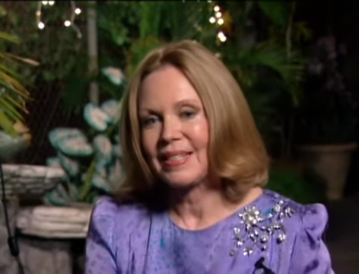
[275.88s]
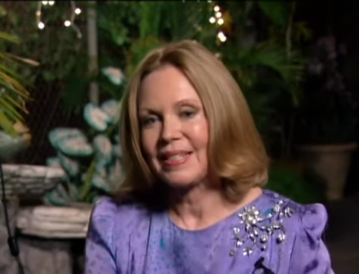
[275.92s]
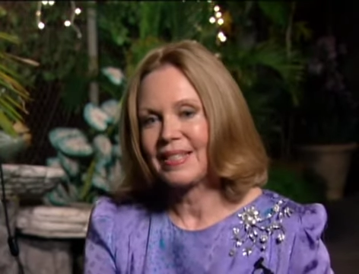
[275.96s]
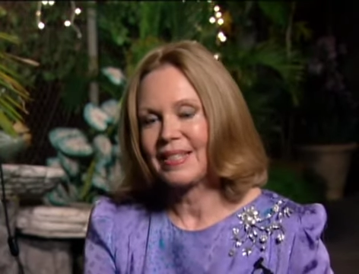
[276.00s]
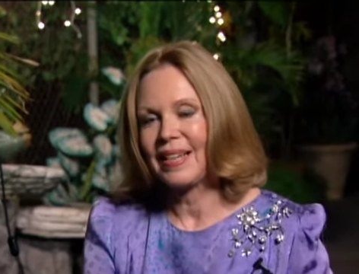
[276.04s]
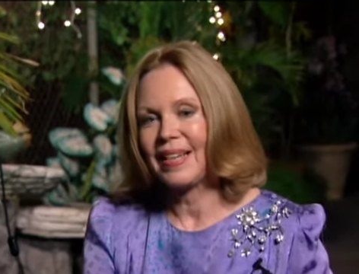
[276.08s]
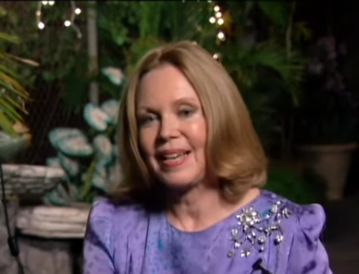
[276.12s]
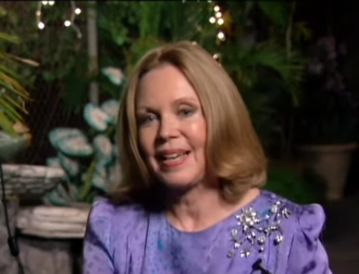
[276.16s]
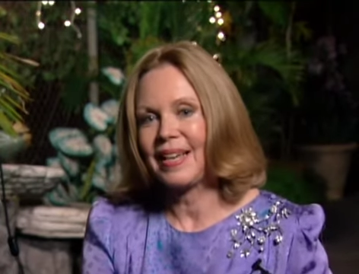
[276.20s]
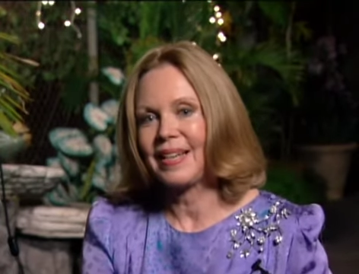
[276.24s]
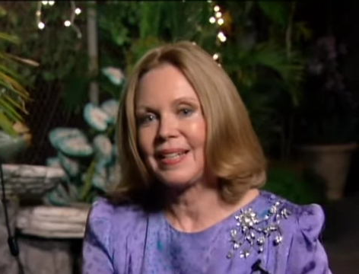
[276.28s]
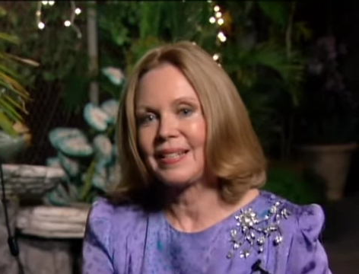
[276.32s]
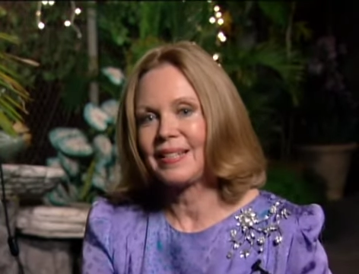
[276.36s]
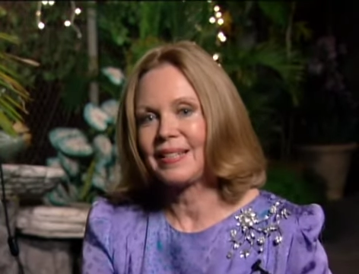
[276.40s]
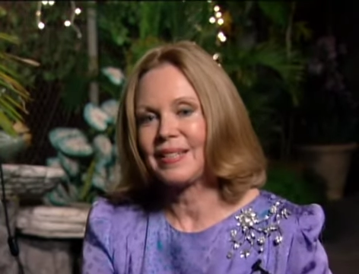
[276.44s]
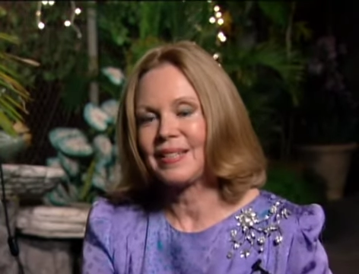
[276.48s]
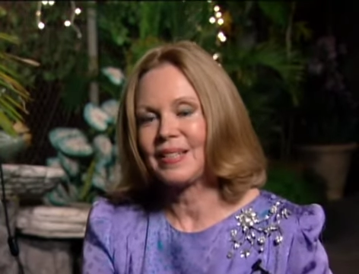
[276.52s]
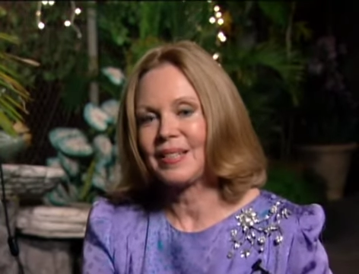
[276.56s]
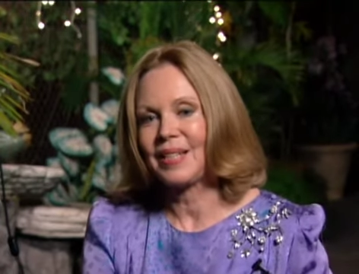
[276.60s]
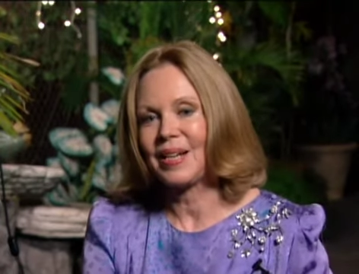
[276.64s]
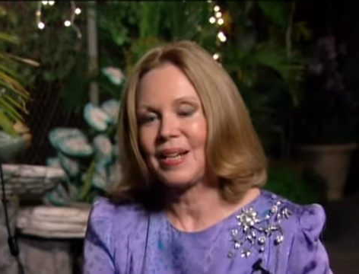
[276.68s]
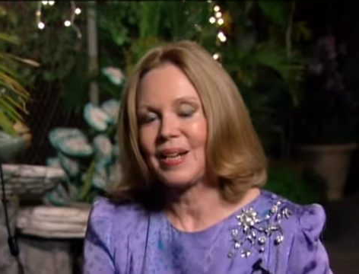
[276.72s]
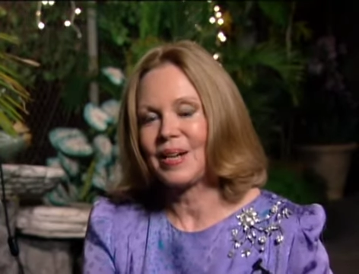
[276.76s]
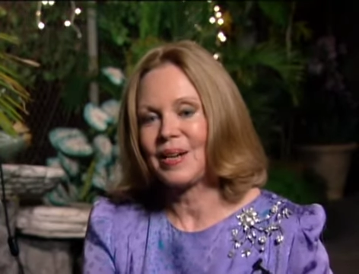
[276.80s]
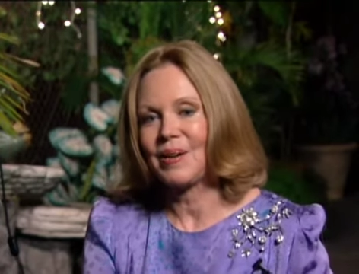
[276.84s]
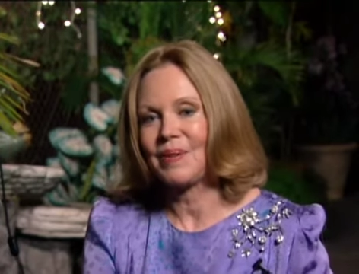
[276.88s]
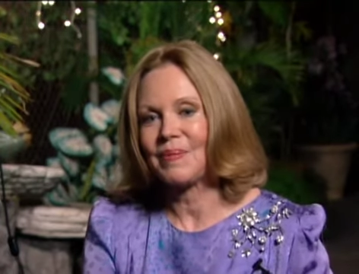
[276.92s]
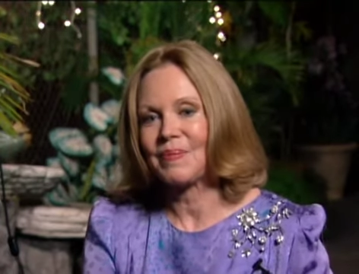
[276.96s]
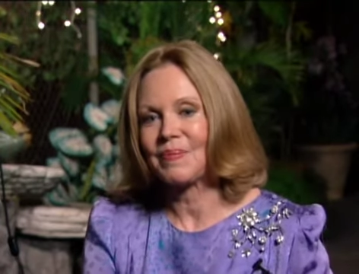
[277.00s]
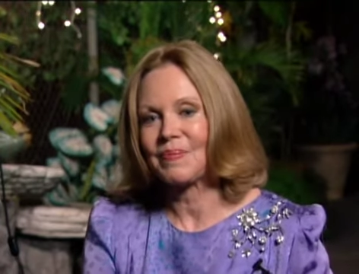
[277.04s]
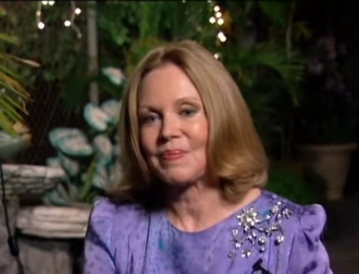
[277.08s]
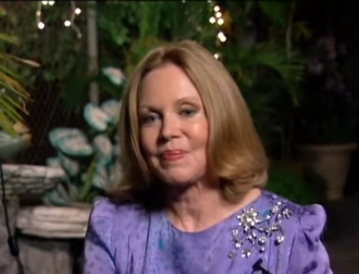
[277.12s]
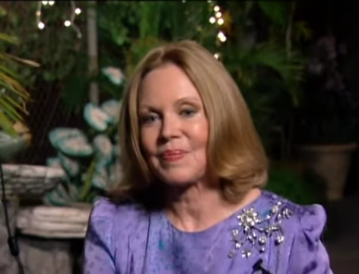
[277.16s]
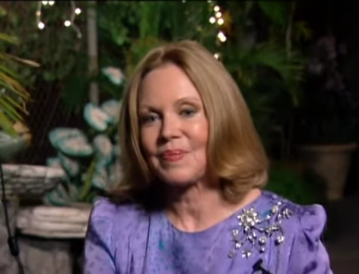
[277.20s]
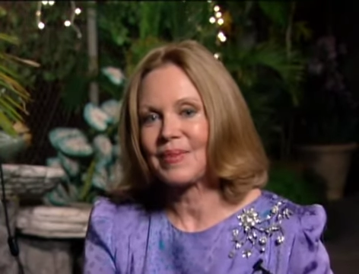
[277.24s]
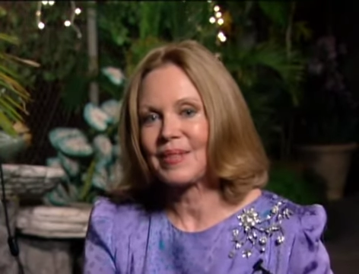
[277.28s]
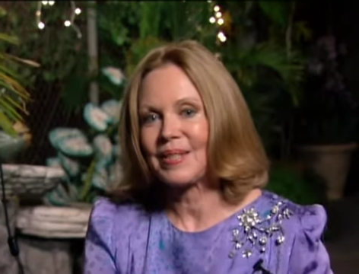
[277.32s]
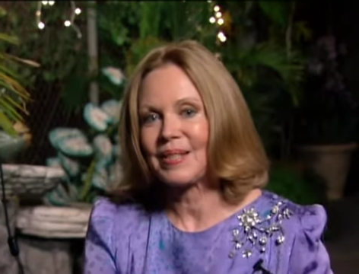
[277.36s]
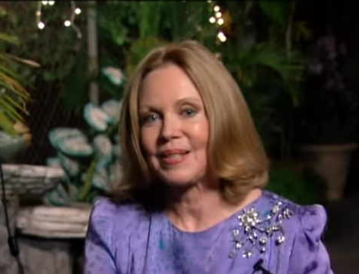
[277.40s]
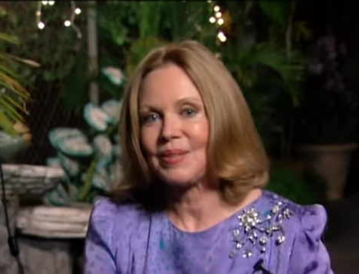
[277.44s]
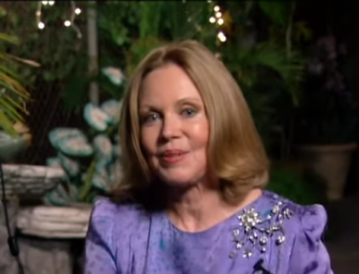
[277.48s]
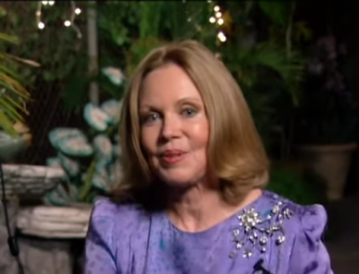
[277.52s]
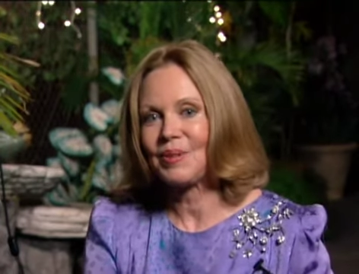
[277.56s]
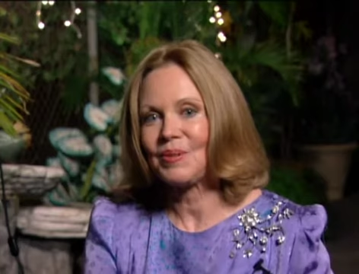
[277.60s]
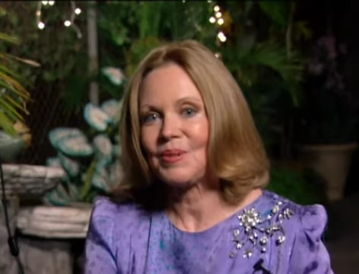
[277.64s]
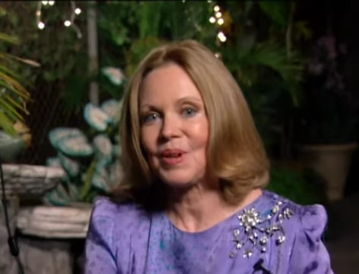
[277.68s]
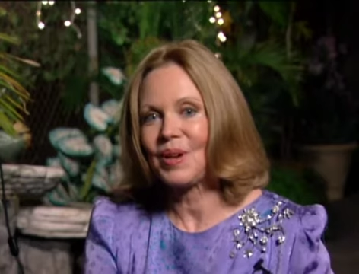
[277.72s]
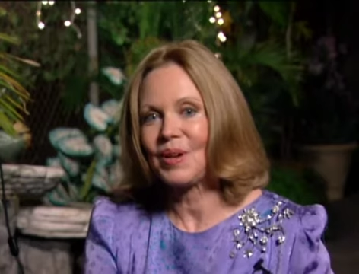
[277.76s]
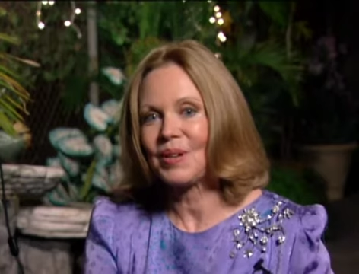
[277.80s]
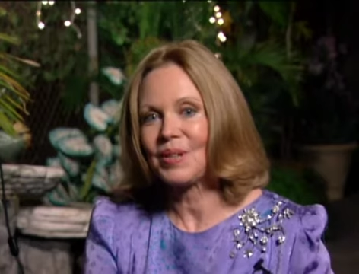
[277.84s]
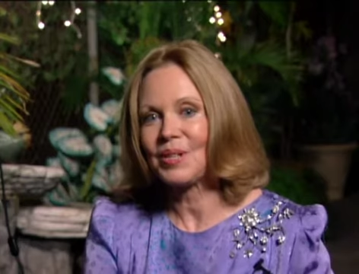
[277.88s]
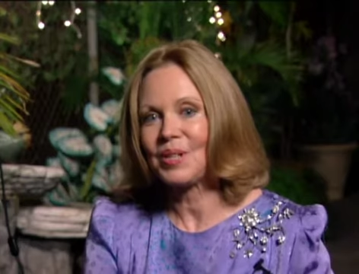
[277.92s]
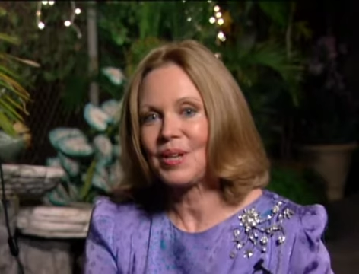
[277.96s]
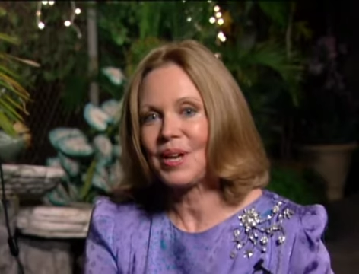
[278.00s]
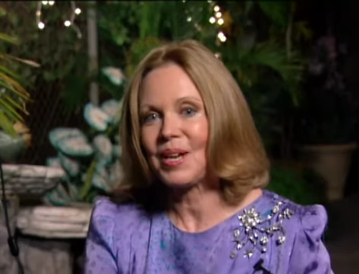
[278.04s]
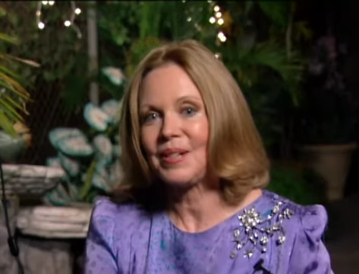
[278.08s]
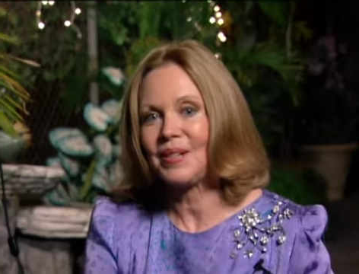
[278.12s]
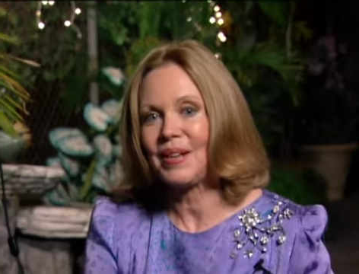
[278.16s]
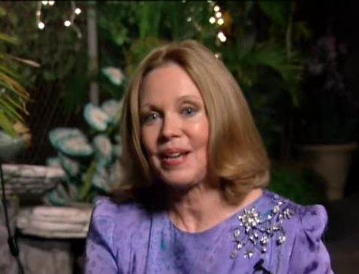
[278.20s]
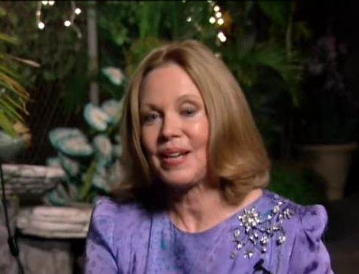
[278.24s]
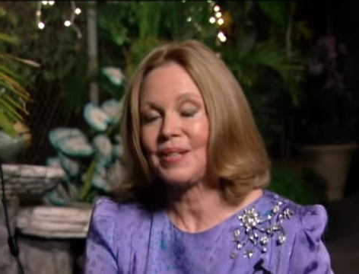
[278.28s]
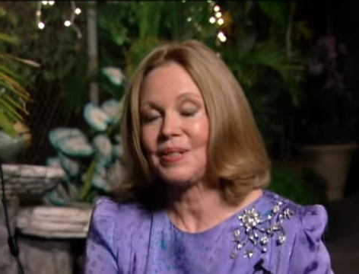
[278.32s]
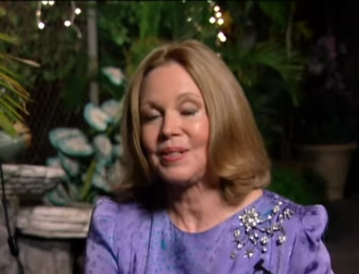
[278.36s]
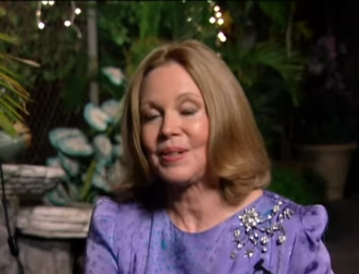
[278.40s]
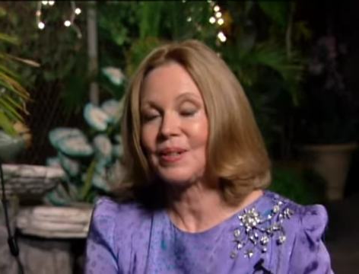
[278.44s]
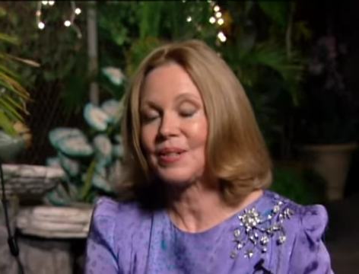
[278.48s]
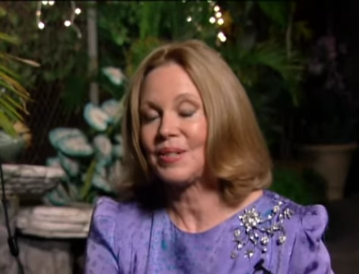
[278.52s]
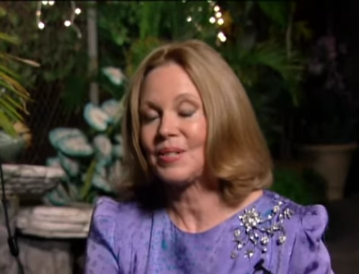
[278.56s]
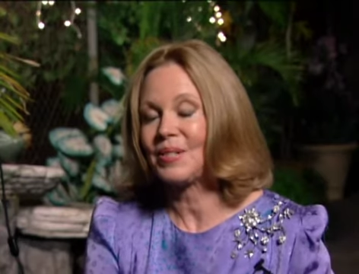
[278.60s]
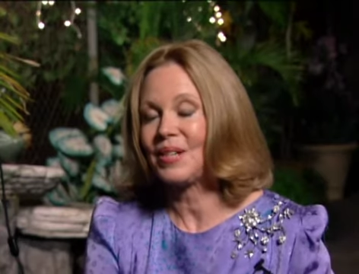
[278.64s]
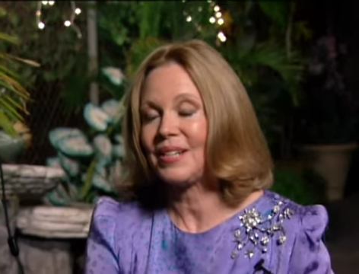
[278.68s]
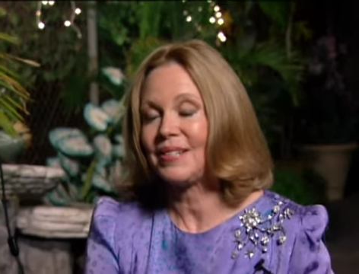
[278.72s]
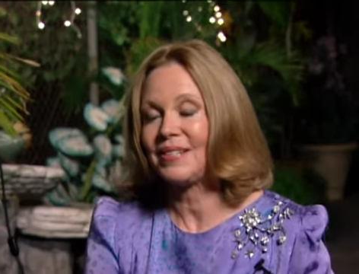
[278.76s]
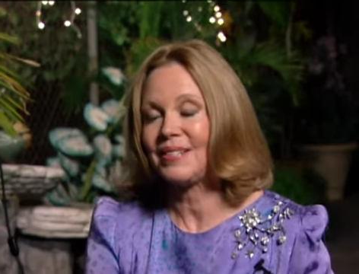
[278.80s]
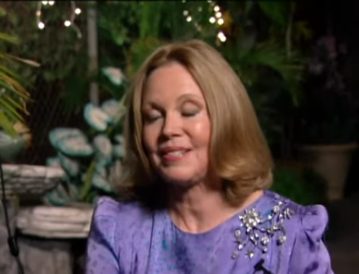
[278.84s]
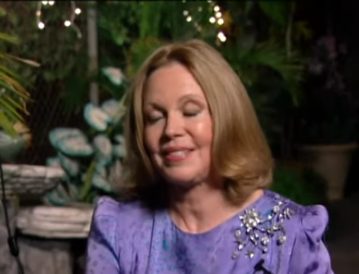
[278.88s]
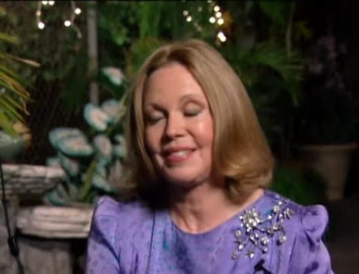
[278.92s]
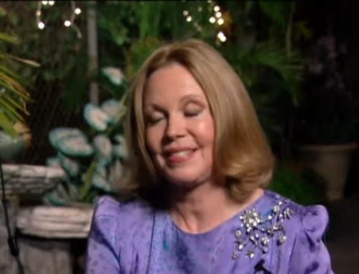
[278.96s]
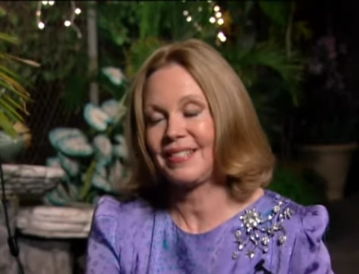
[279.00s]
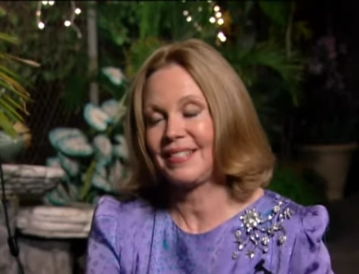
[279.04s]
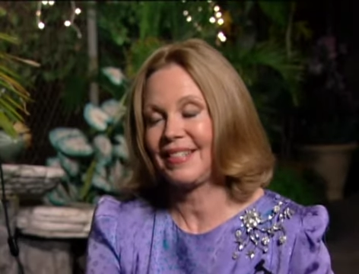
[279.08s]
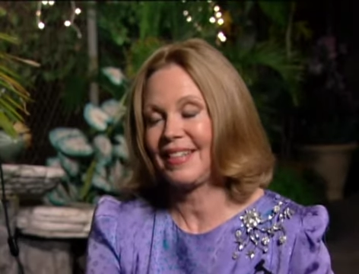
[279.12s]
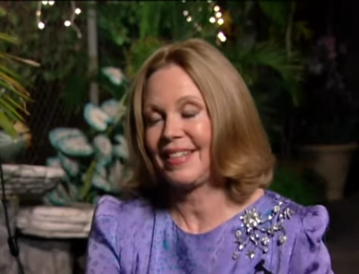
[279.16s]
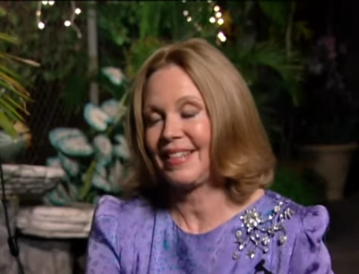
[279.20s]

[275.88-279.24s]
And um, so Dark Shadow and Dark Shadows